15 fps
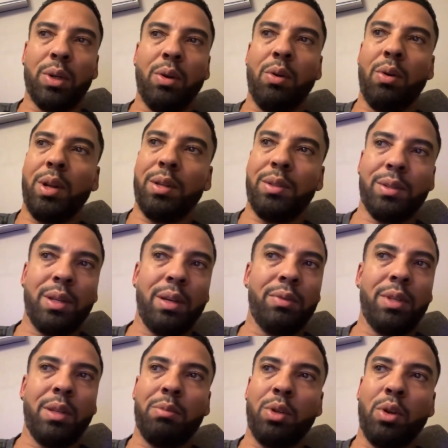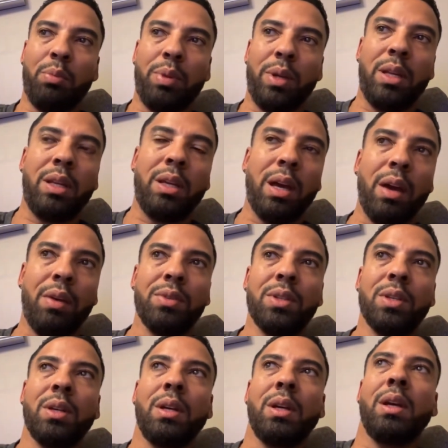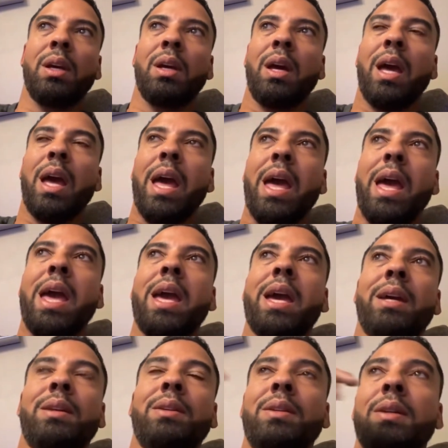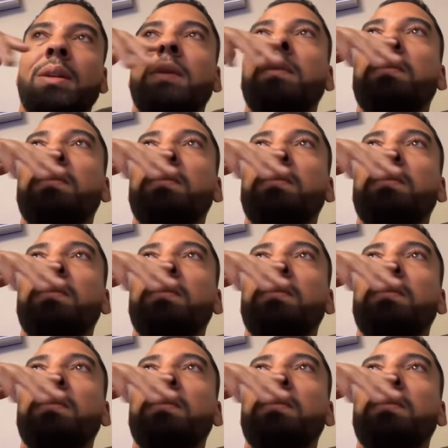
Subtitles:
recordings, giving them your PDFs, and